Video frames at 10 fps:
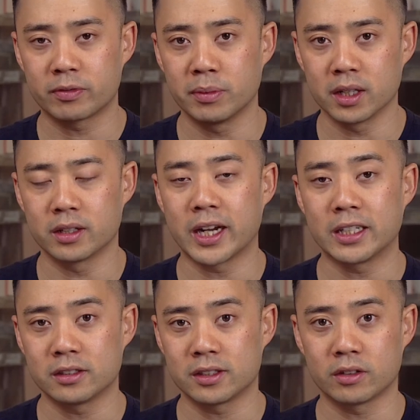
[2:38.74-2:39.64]
from other
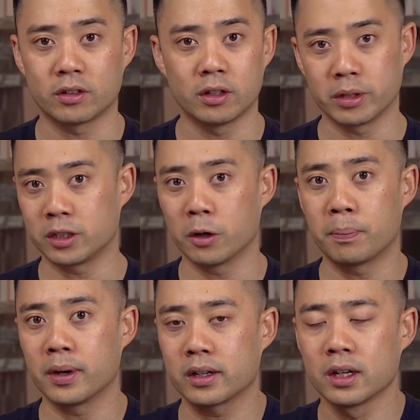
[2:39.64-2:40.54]
agencies. We don't
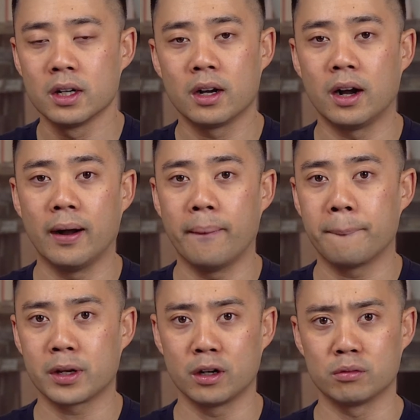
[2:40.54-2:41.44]
put,
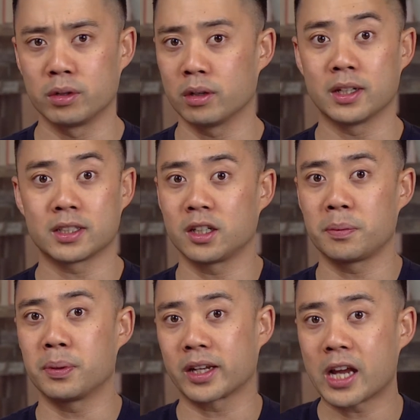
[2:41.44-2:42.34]
we don't necessarily
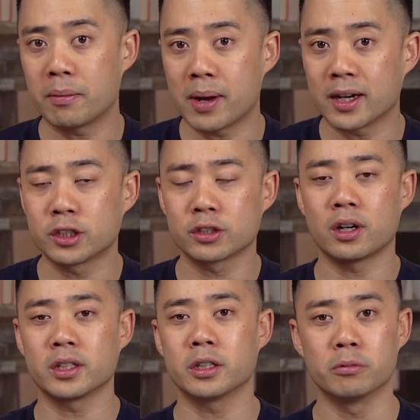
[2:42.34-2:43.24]
put account managers
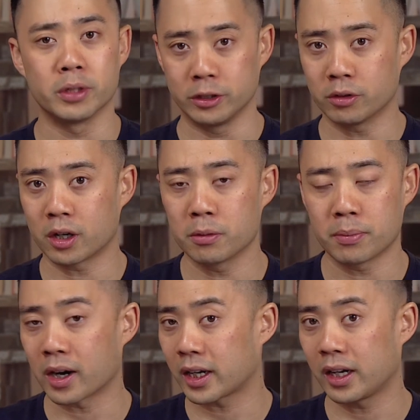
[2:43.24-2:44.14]
on you. We do our own
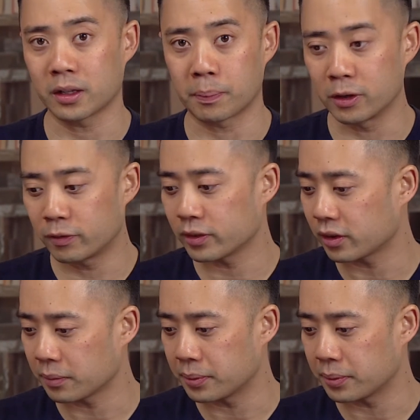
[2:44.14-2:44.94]
marketing. The proof is in the